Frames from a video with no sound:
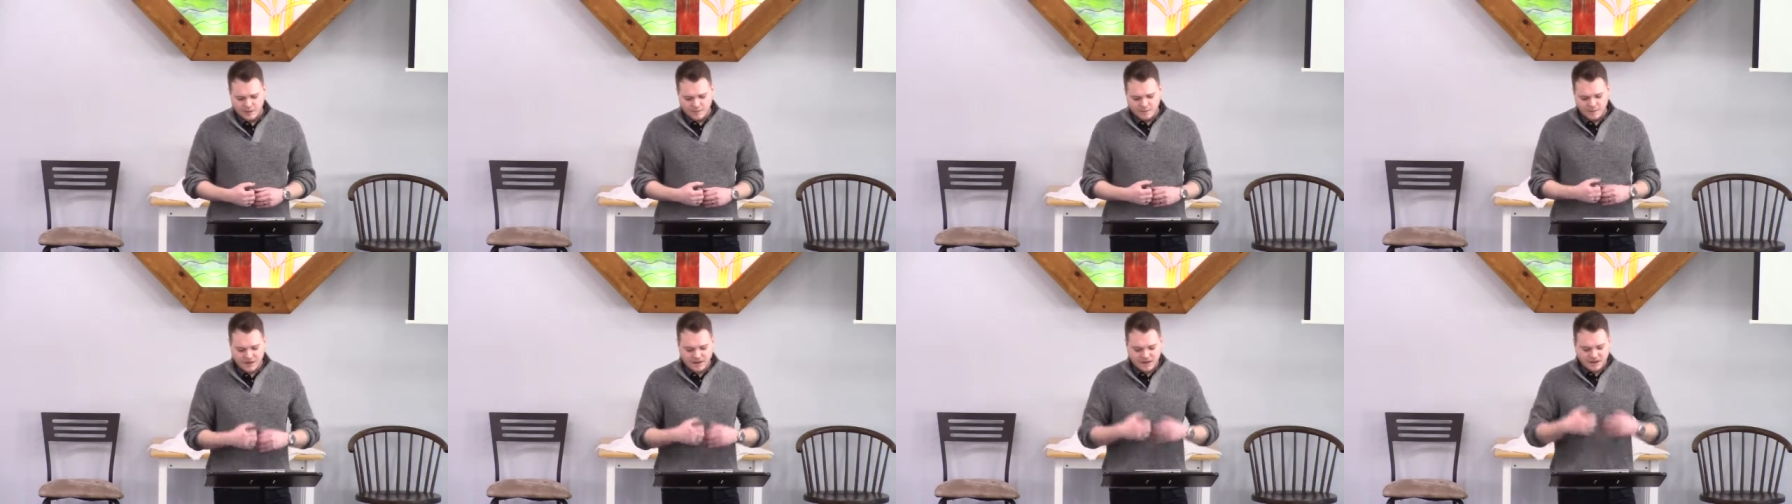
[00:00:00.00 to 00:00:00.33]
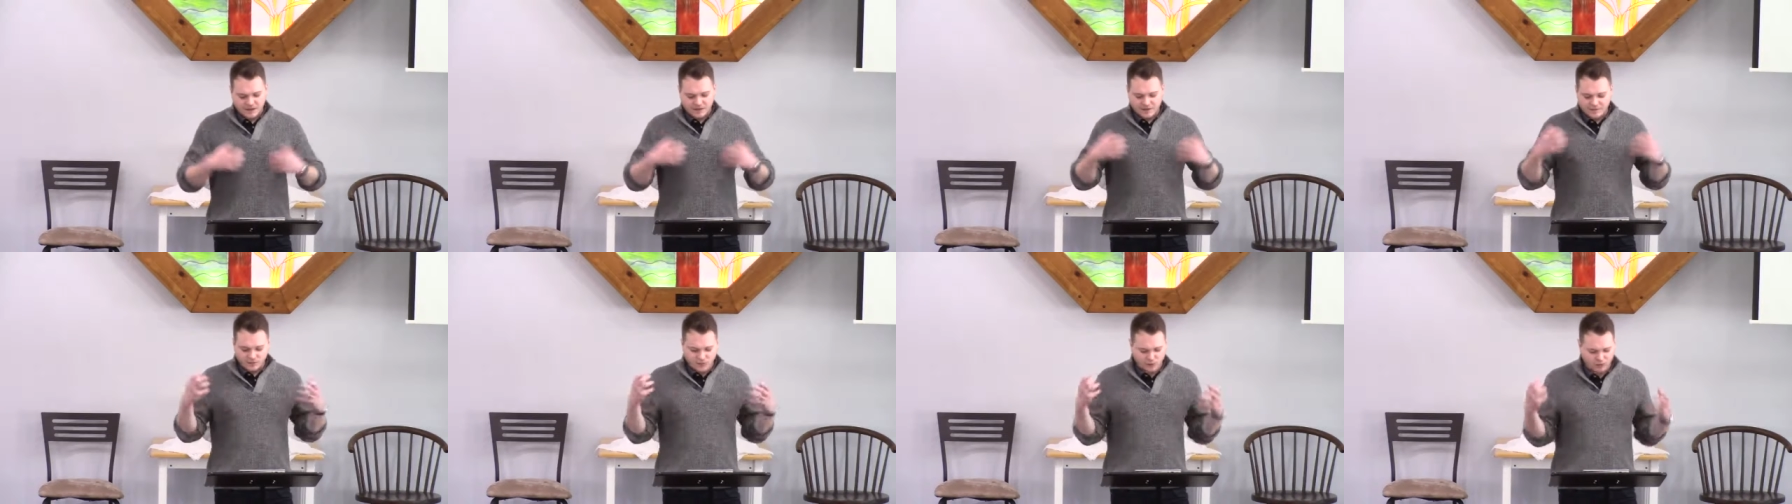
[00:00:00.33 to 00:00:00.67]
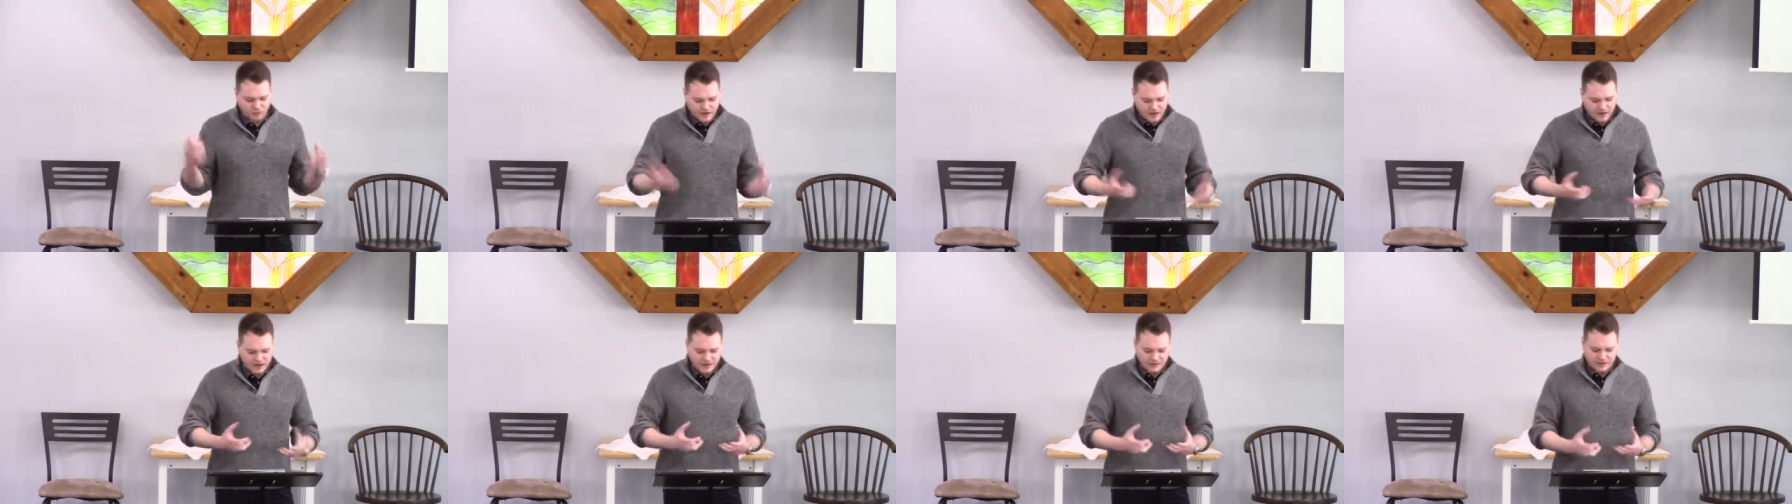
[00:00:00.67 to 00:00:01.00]
making them
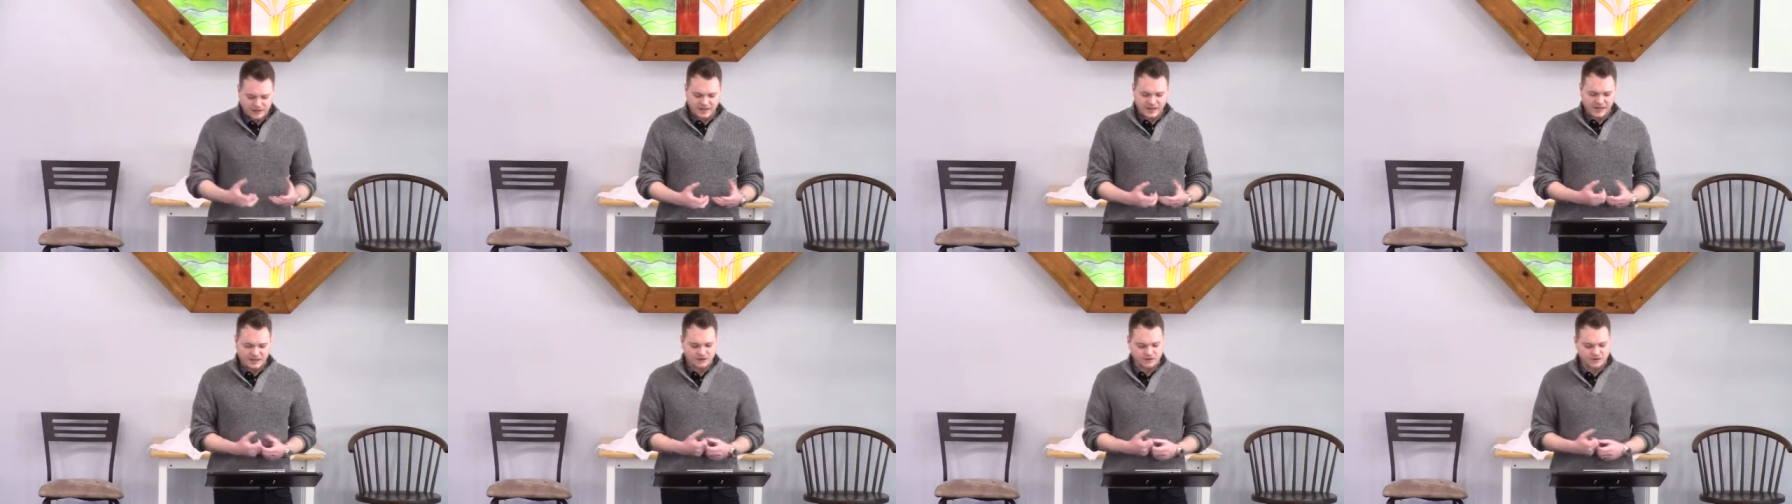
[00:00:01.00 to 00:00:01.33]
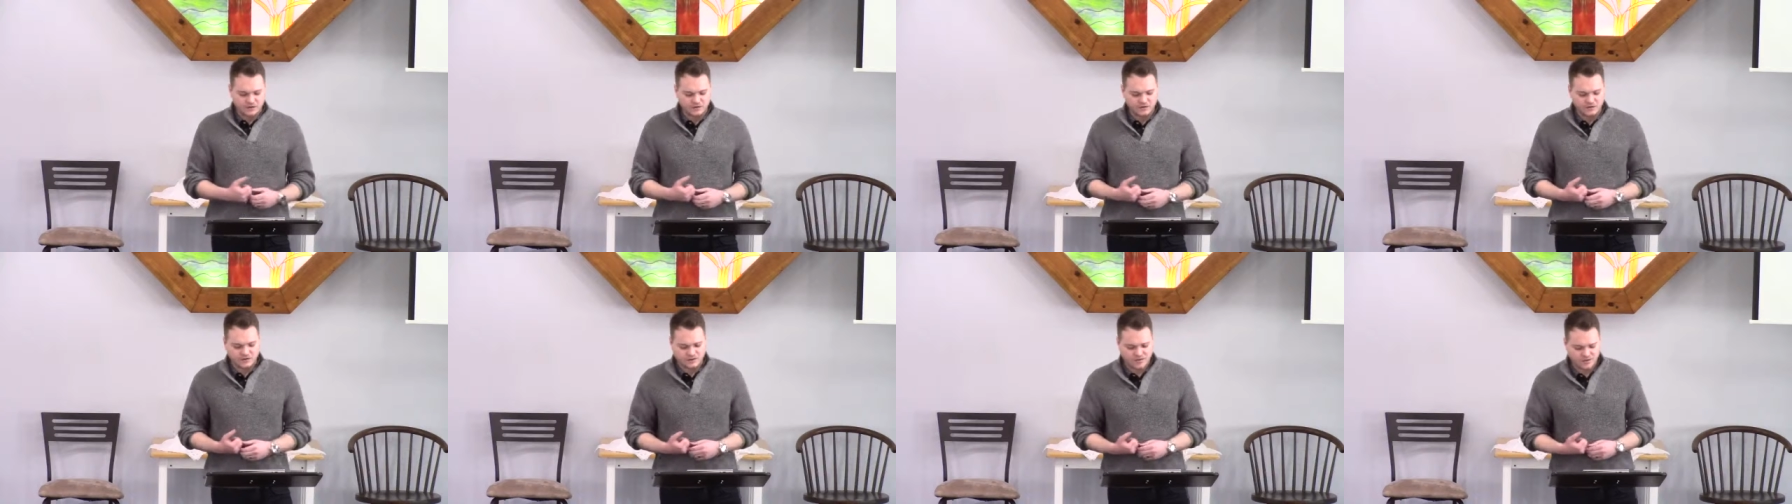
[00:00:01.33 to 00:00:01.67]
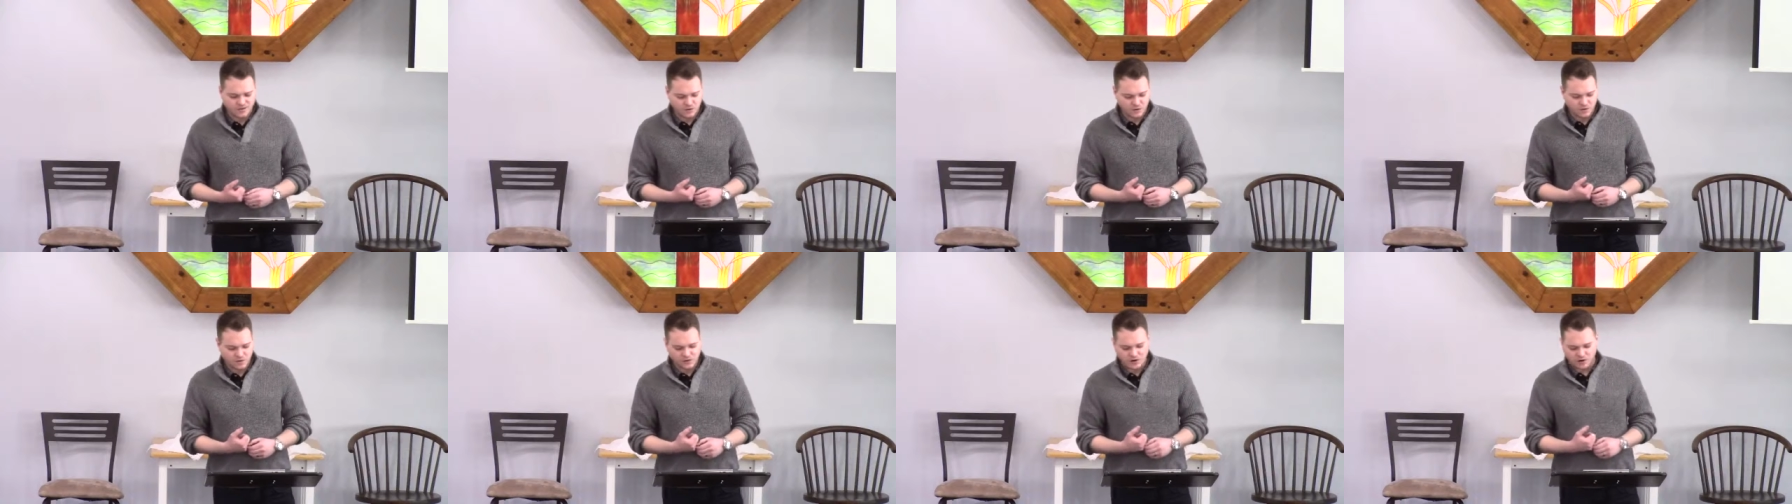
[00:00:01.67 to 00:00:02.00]
great again under this
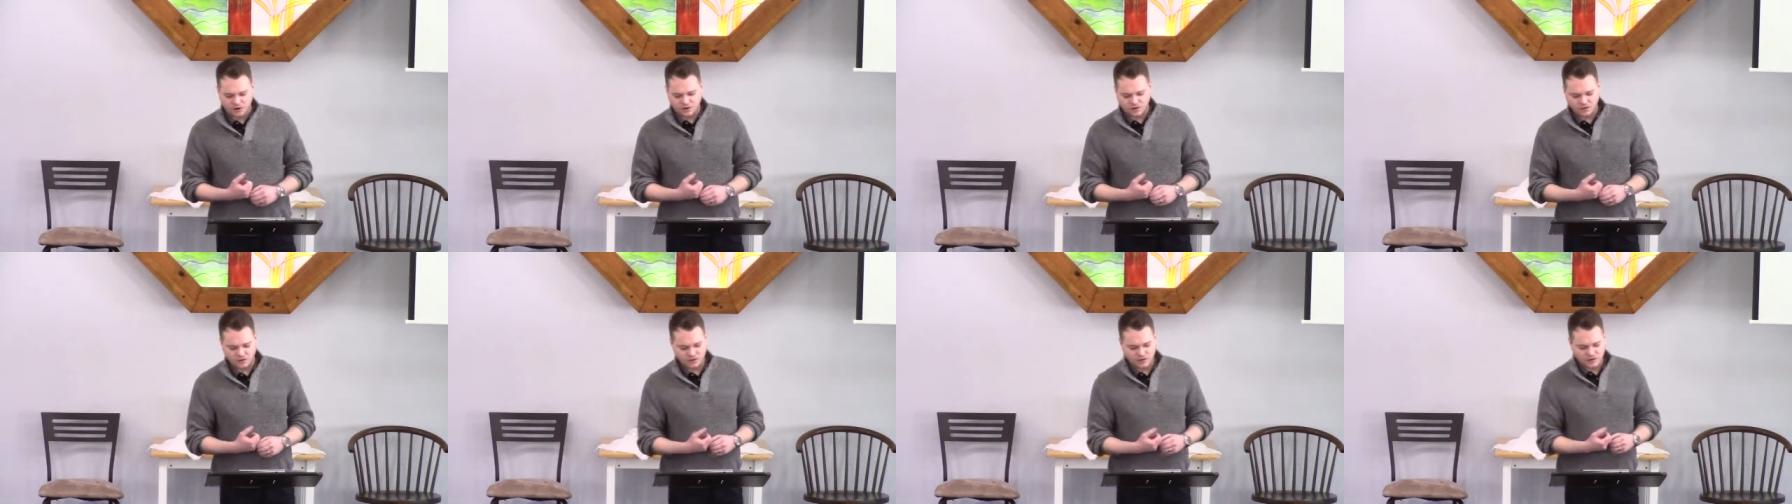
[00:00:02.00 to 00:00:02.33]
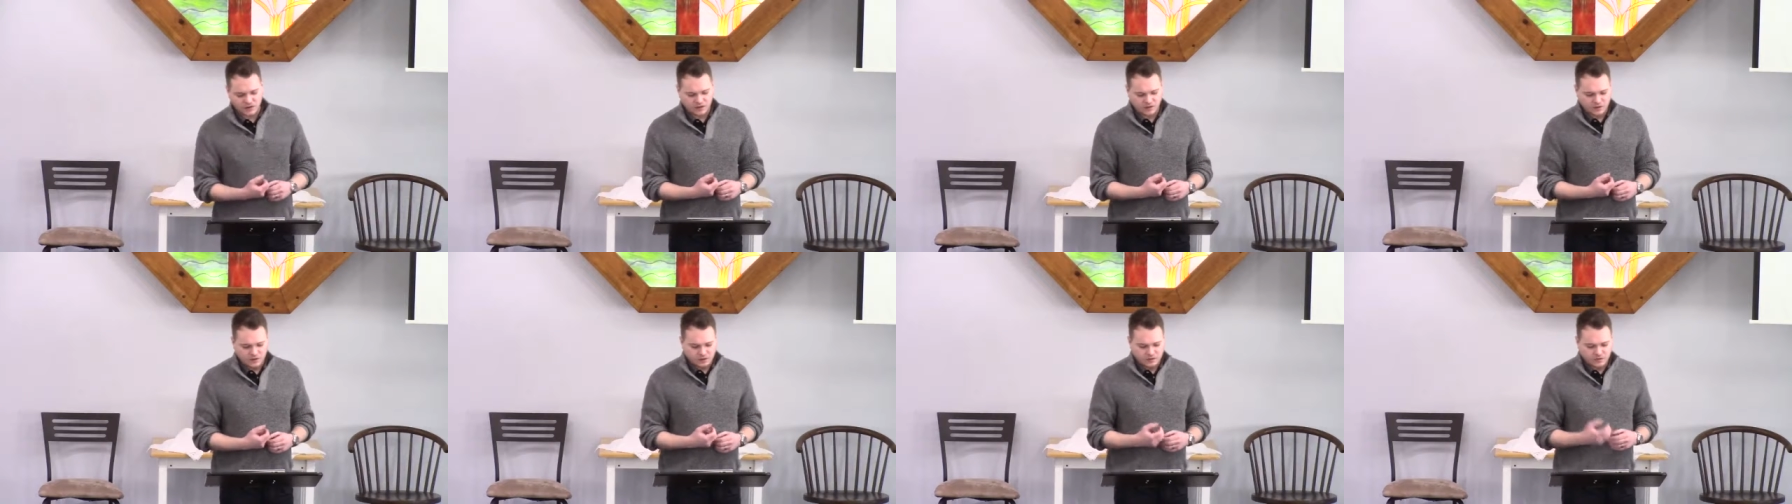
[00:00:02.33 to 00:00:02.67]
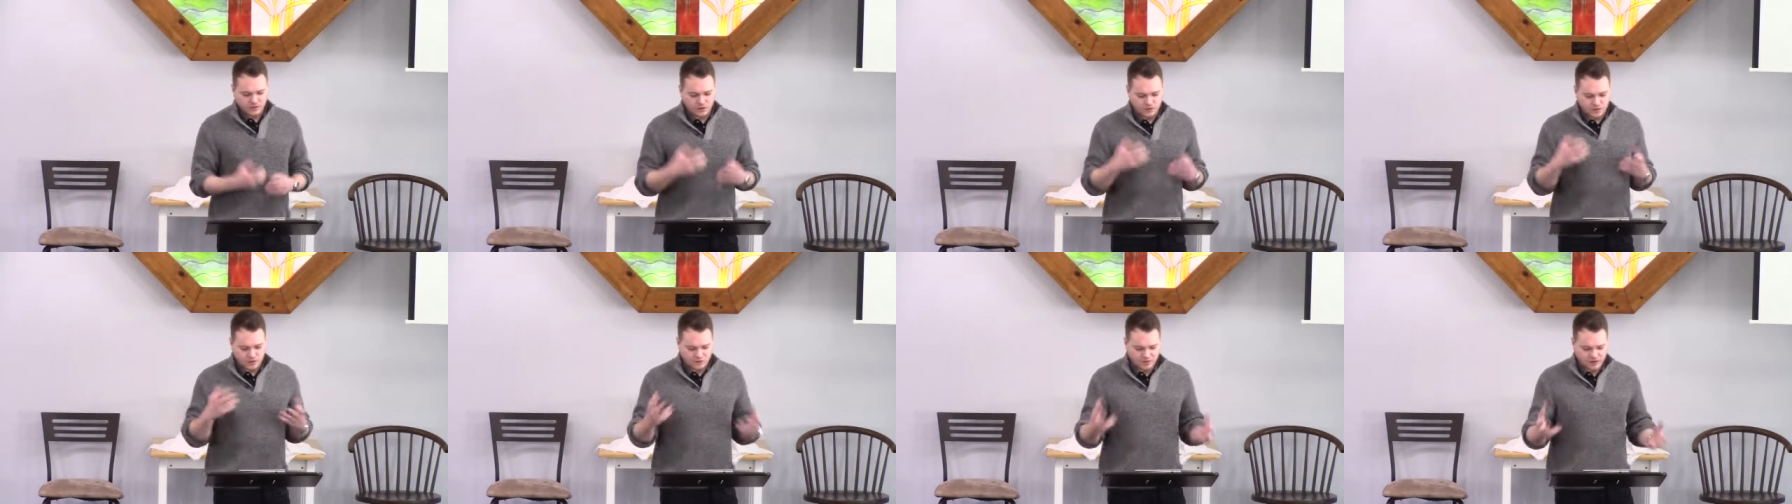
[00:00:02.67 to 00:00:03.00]
so called
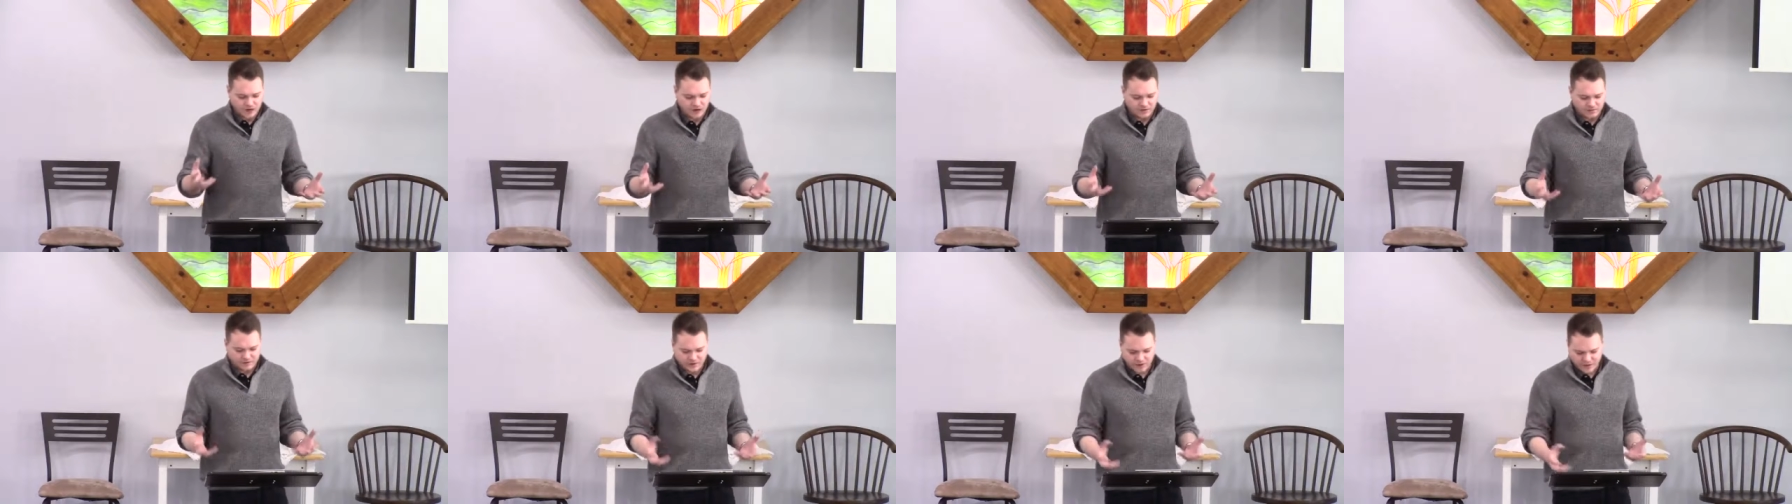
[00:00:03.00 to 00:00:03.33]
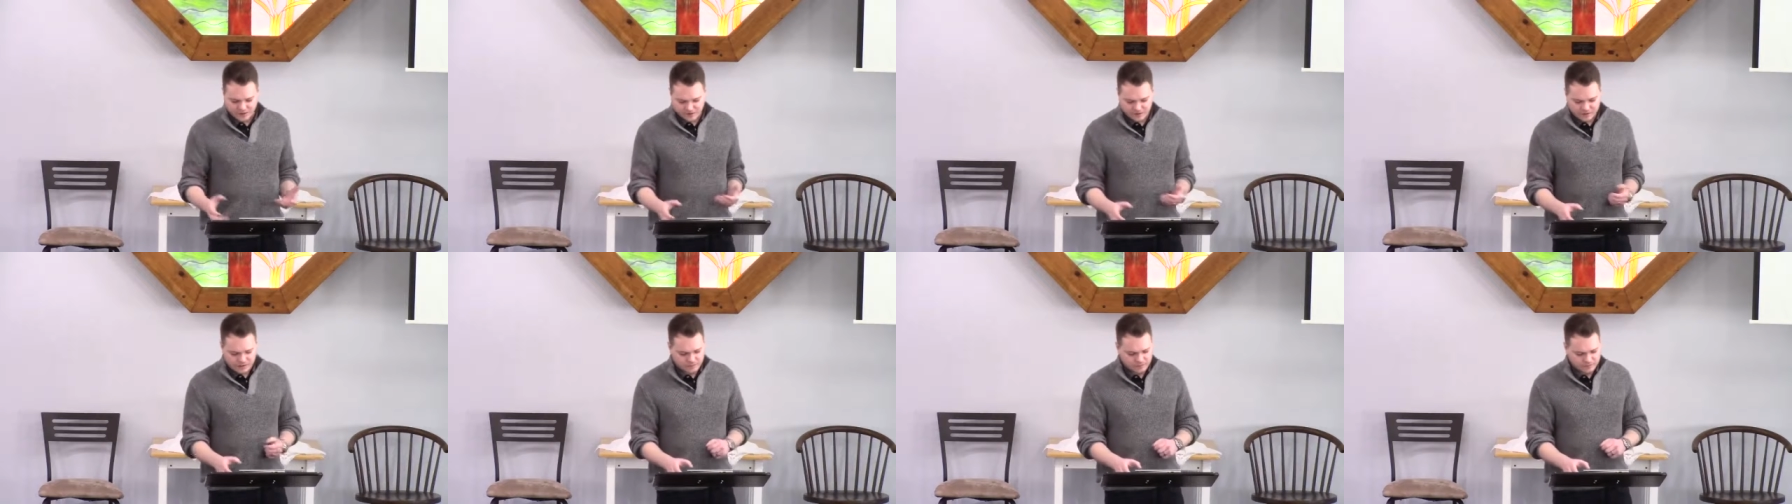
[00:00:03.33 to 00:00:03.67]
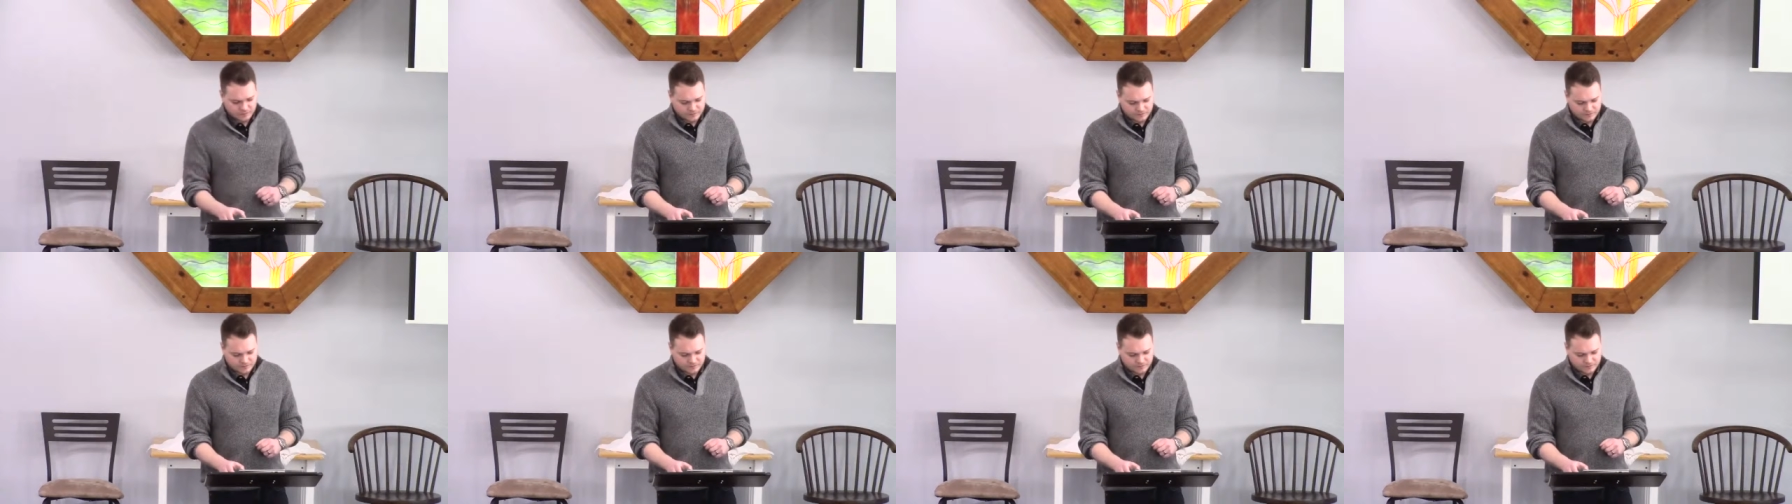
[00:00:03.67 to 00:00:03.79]
new covenant.